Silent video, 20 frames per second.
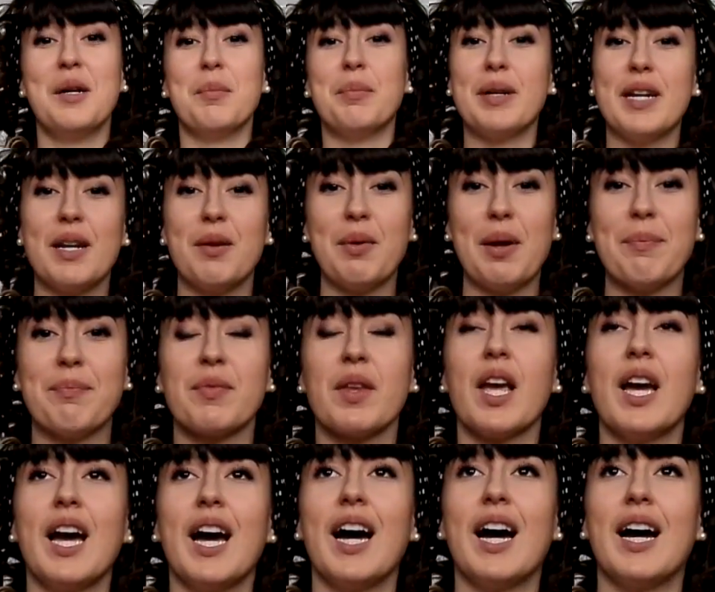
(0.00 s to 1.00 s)
But anyway,
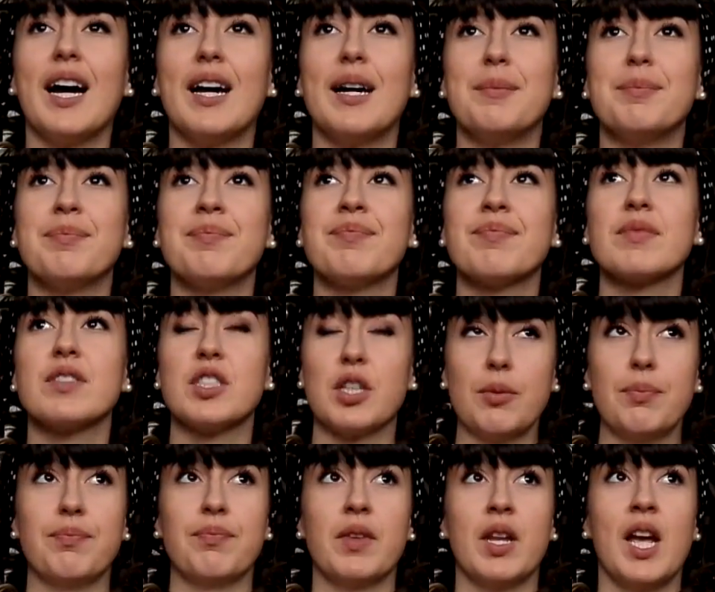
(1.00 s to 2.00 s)
um, so
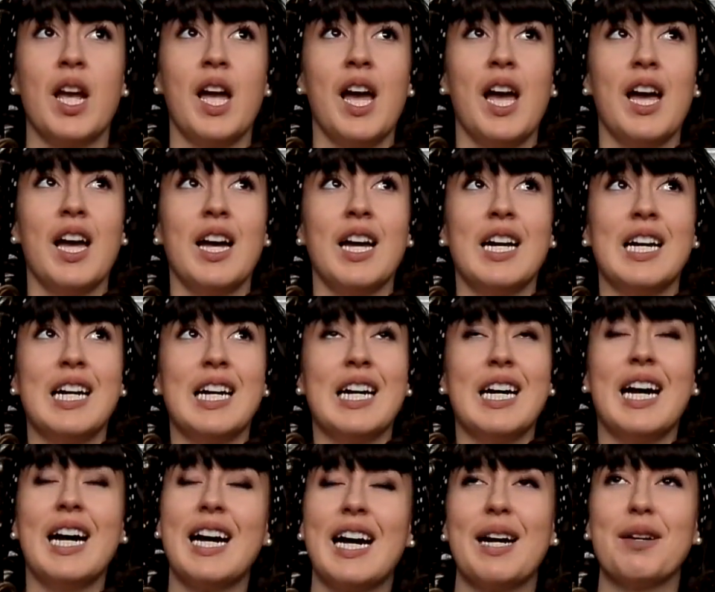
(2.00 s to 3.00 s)

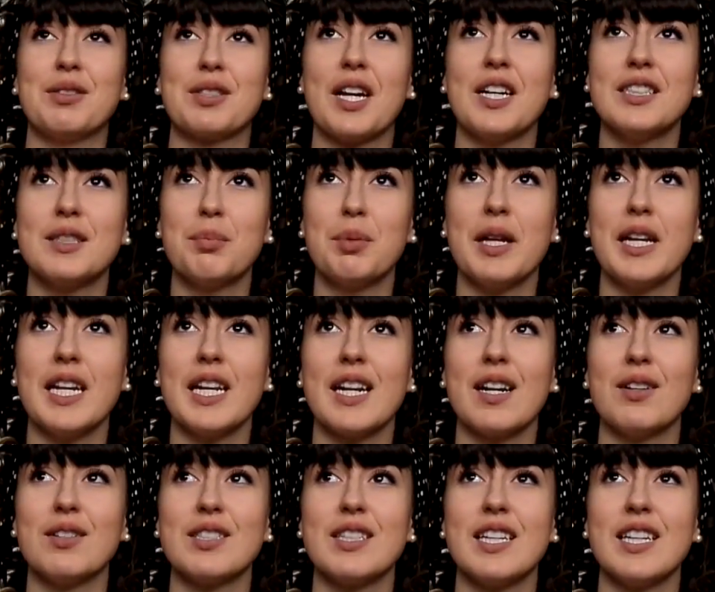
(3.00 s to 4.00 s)
I was contemplating and
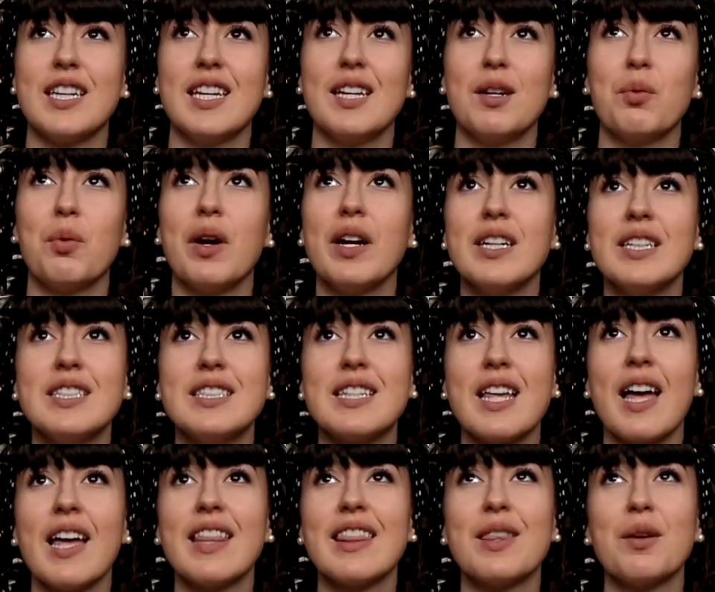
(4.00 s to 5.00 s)
I was thinking, what is
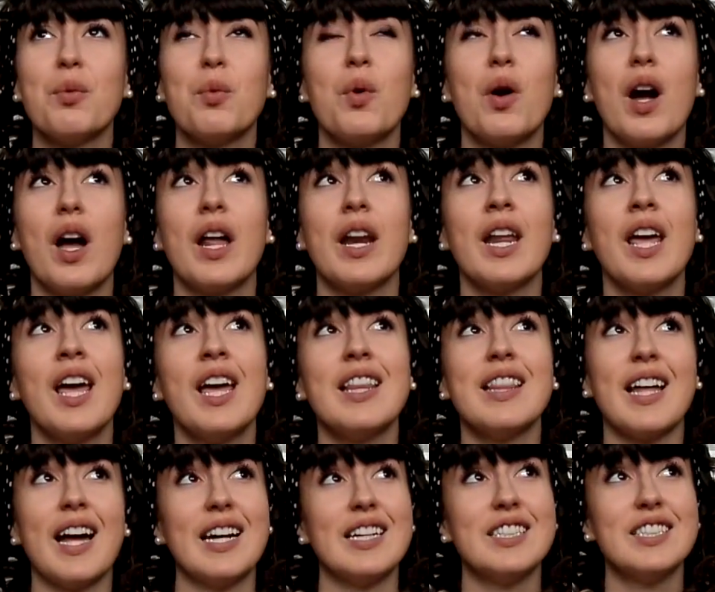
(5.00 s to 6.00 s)
the one
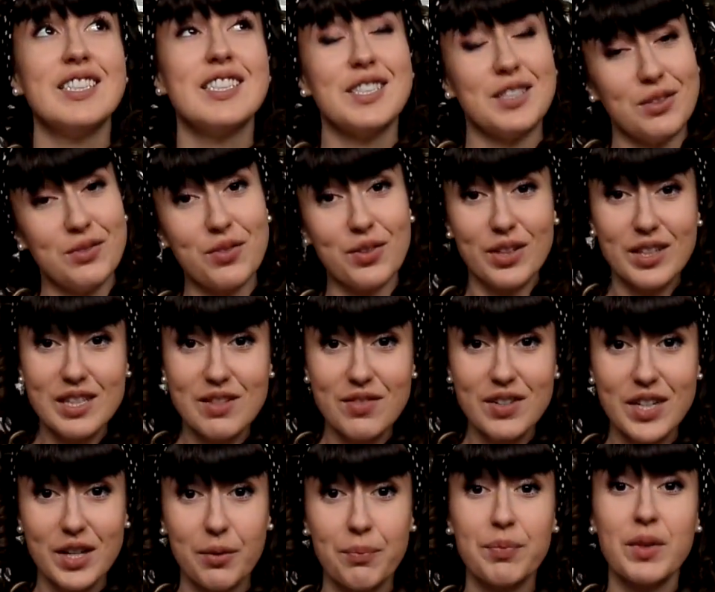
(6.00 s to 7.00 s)
that I should do for this
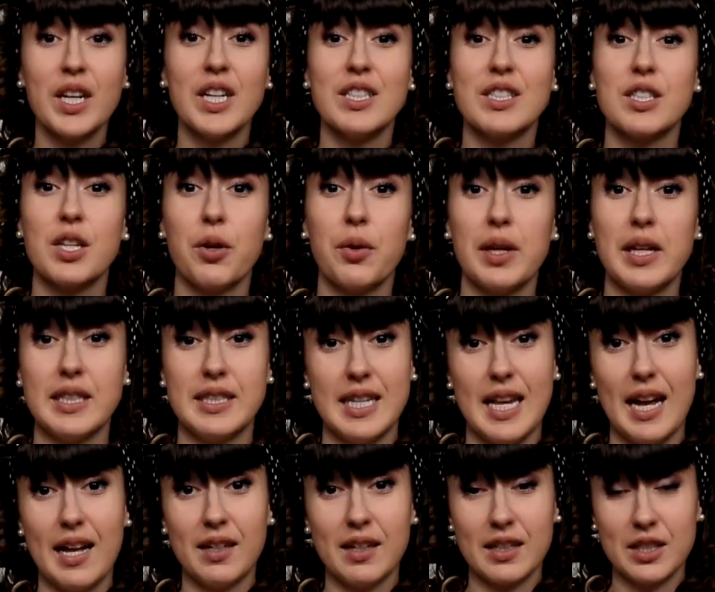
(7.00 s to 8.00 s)
video? So it's
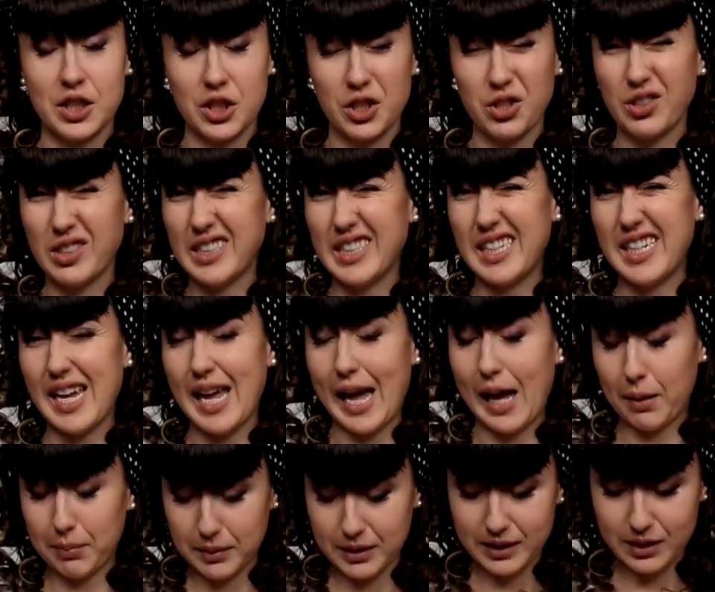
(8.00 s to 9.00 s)
actually
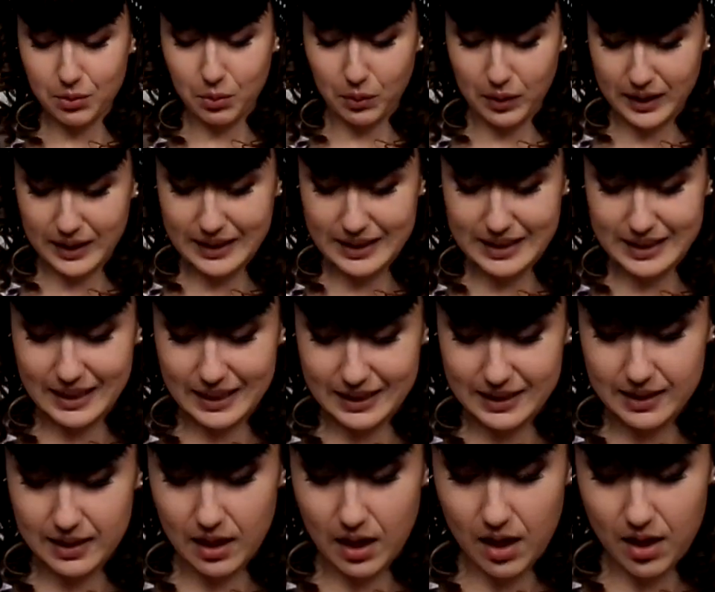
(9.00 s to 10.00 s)
Alma
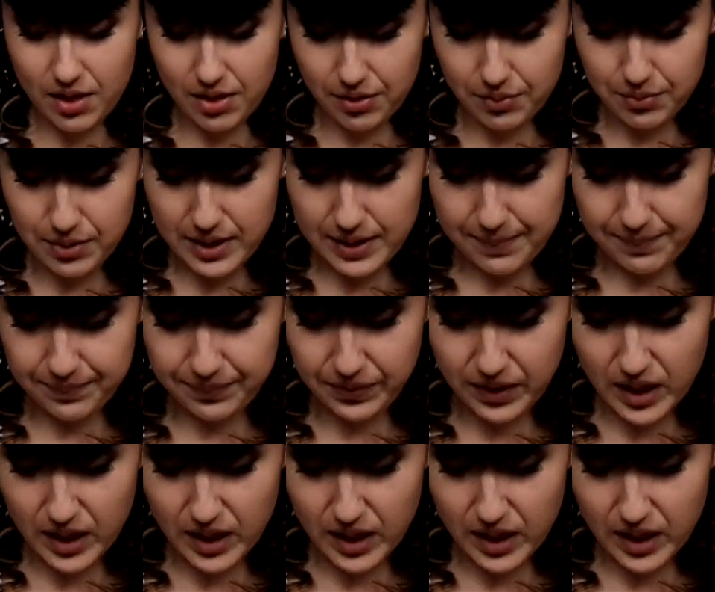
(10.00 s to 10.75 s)
twenty-six three.